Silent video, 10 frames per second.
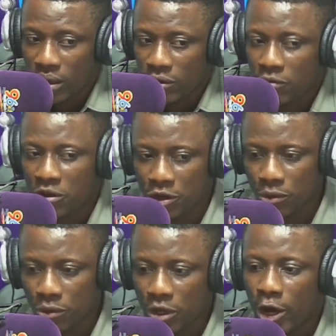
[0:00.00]
The
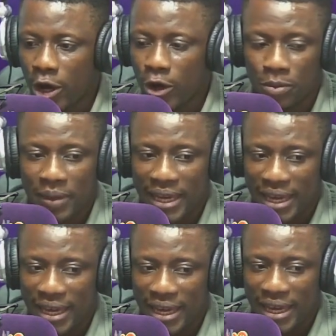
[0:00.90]
Renewed Hope
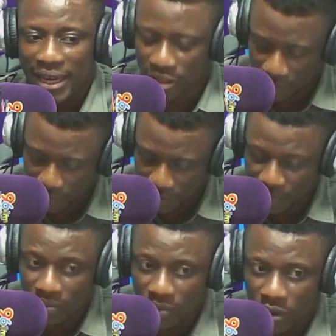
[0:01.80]
Initiative
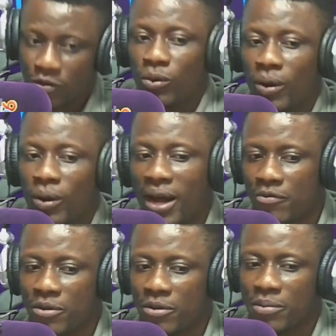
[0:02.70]
of the Wife
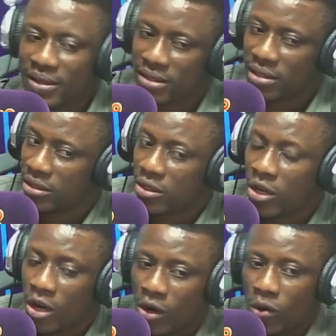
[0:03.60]
of the President,
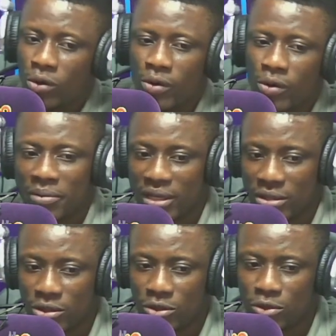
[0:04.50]
Oluremi
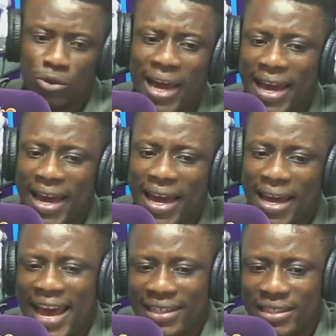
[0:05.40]
Tinubu, has
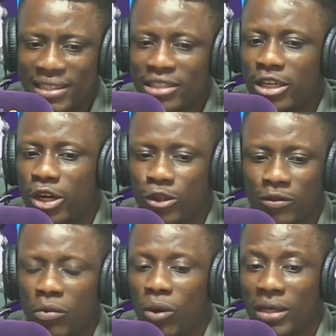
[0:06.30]
handed
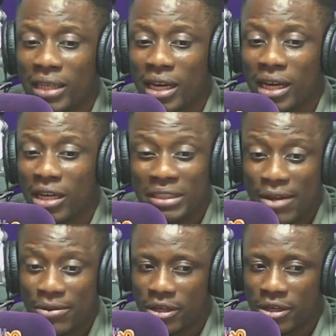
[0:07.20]
over
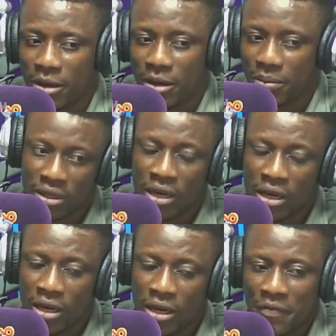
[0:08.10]
100,000 copies
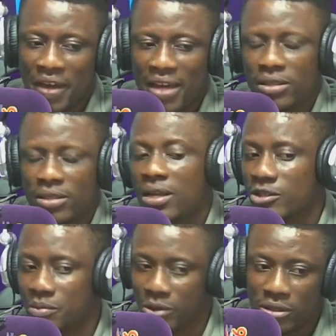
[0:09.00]
of exercise
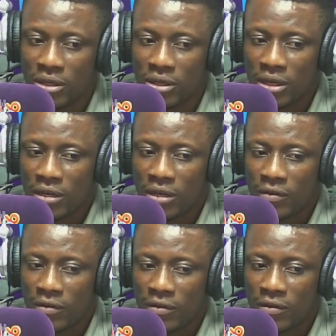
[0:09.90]
books for
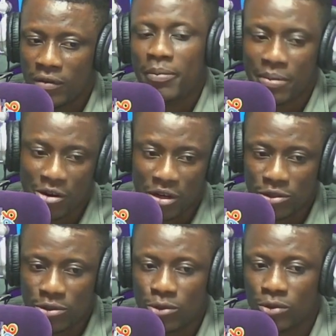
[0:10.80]
public primary
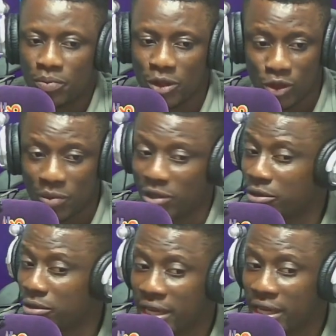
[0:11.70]
school
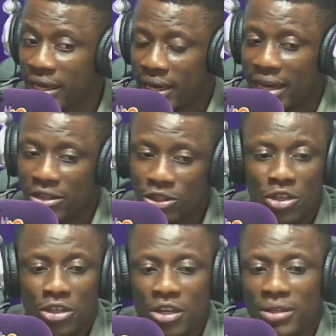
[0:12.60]
pupils and
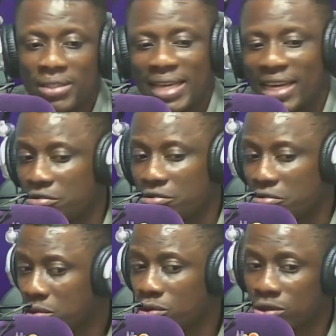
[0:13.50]
junior secondary
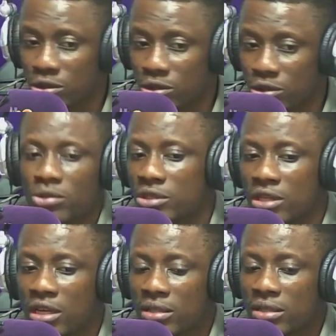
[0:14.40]
school
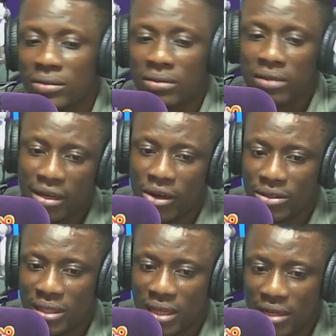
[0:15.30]
students to
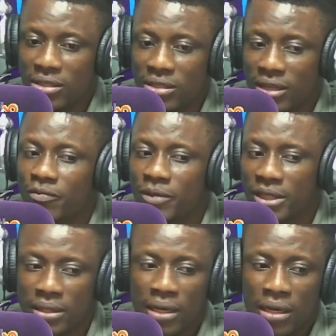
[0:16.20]
Lagos State
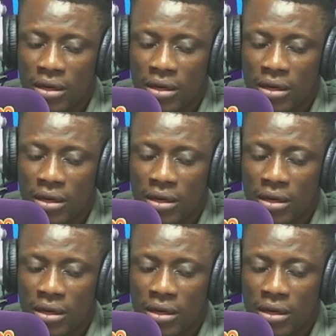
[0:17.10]
Government.